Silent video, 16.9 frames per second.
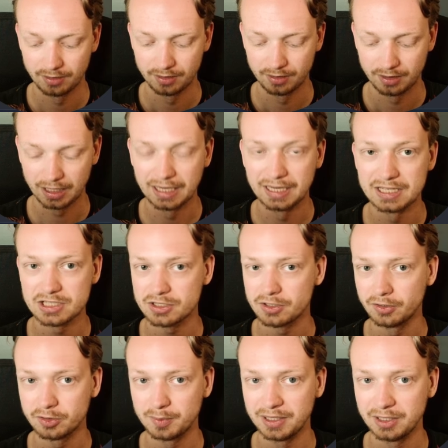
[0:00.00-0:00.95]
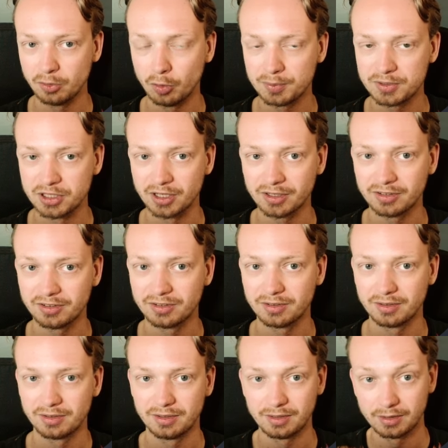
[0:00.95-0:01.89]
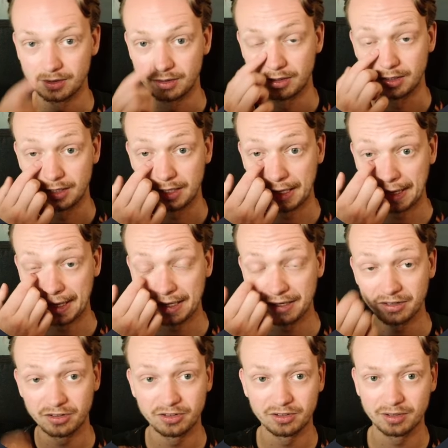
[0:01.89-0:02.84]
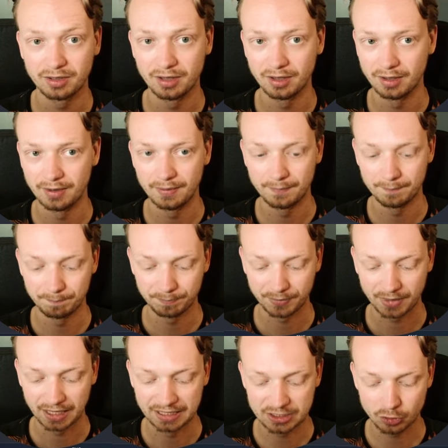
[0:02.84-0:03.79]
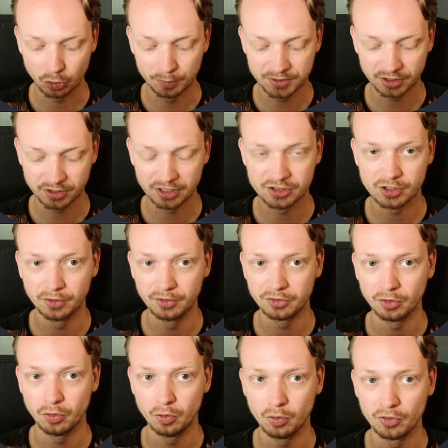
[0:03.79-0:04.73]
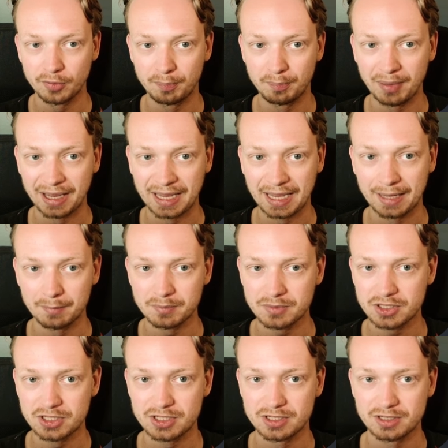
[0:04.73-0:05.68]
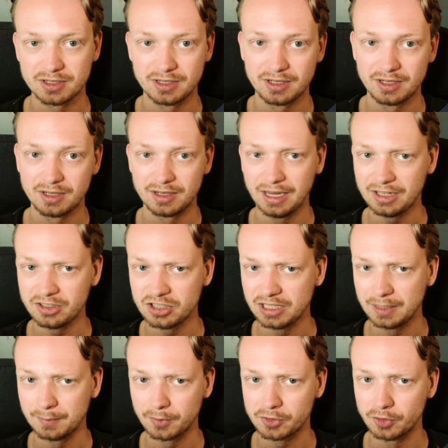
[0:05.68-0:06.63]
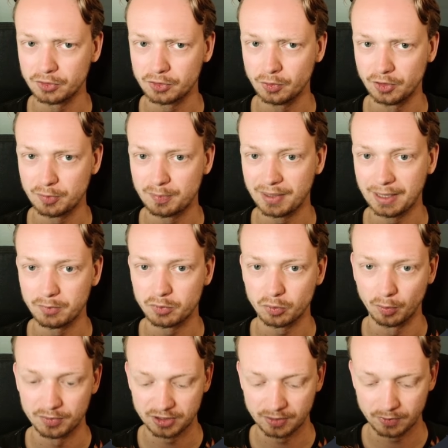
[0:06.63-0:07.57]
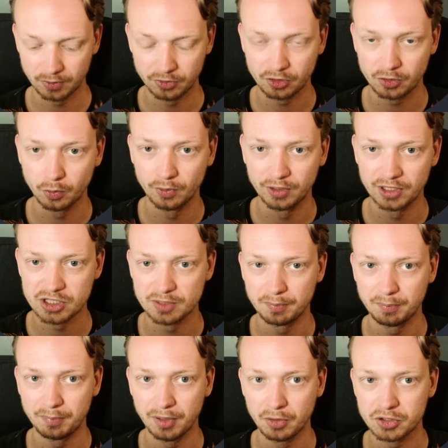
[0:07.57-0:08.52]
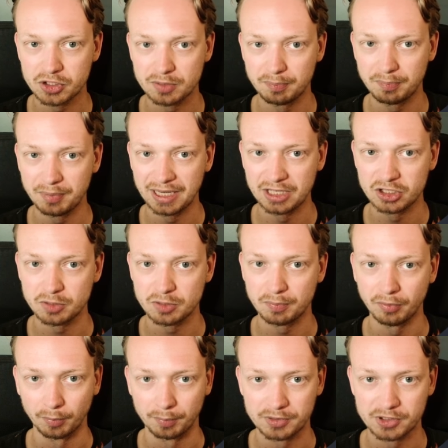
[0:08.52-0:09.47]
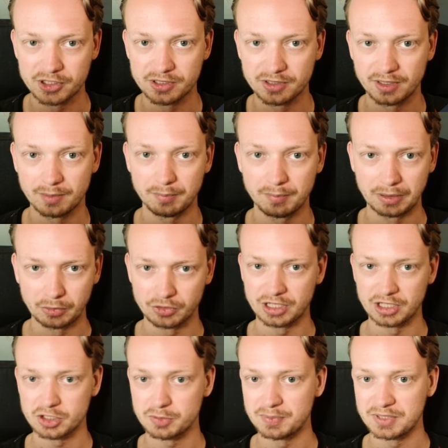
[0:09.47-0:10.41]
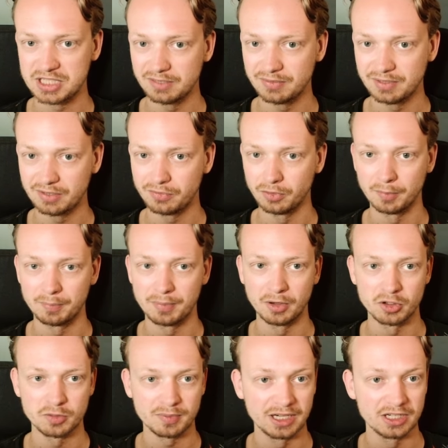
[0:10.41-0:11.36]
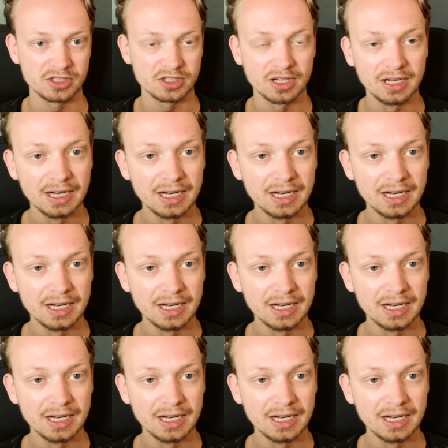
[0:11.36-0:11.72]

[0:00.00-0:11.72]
And this is going to be an object. And this object is going to hold parems. Actually, I'm not going to call this parems props. I'm going to call this post page props because they're specific for the post page.